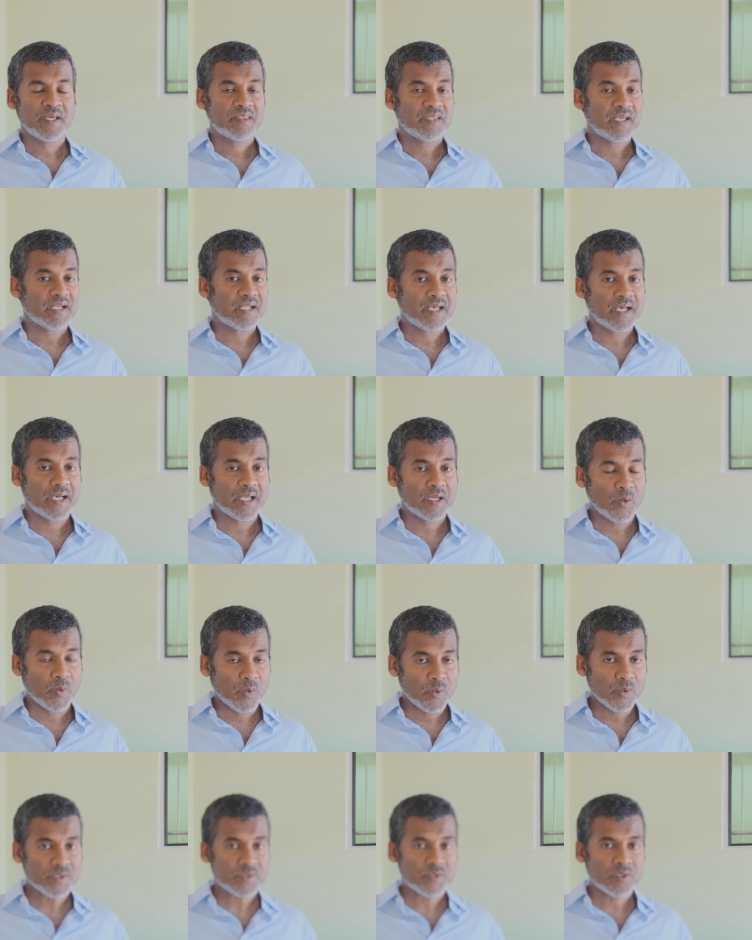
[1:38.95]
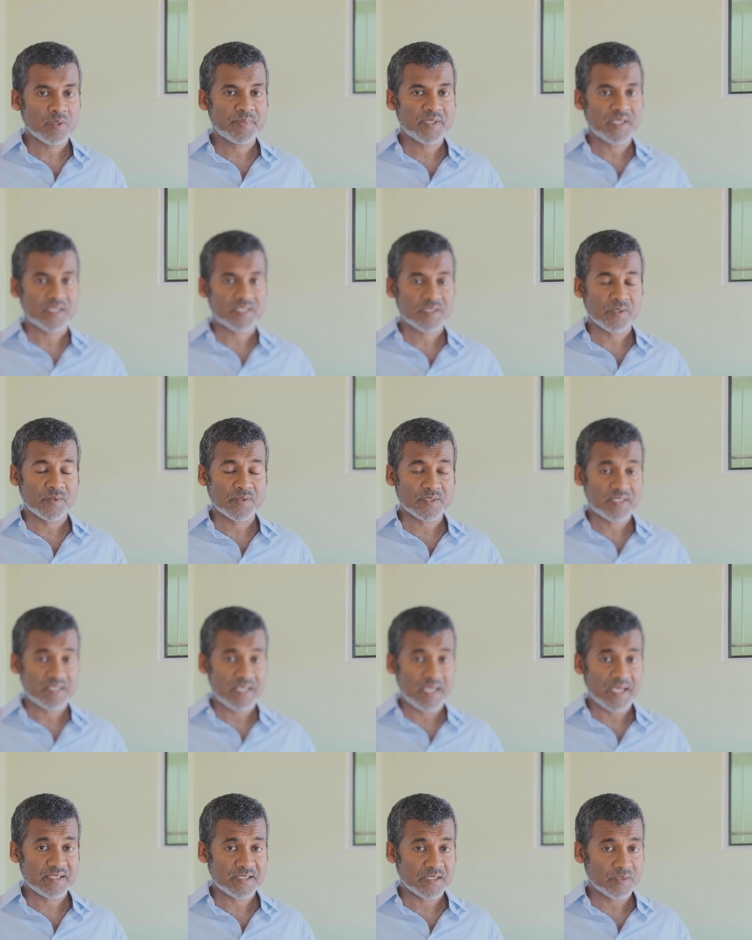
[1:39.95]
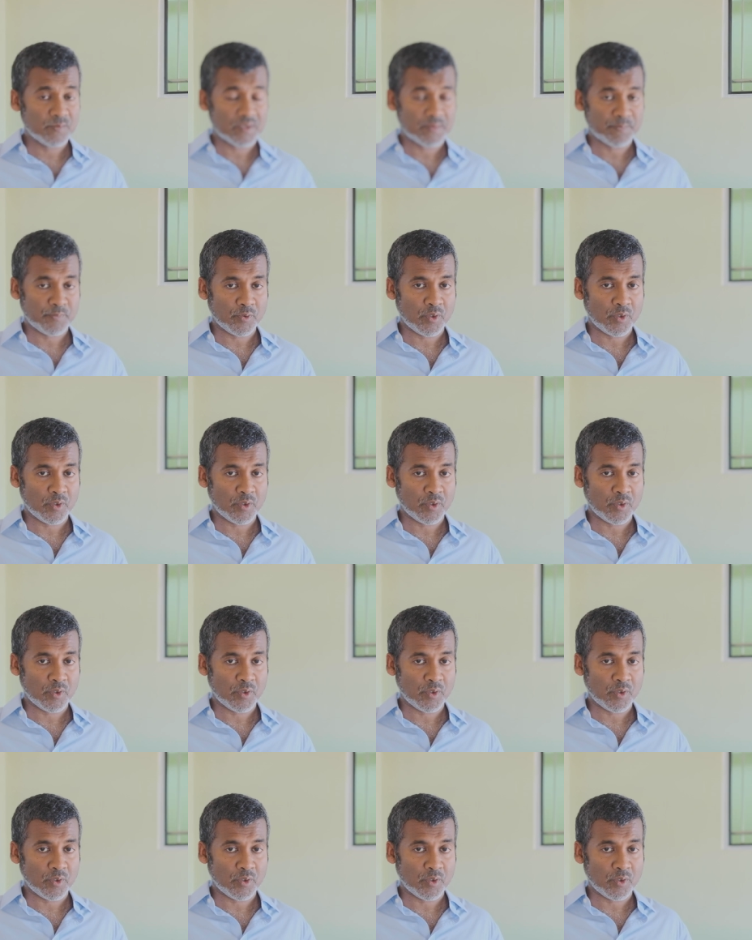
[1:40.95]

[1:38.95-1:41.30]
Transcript: that can also be associated with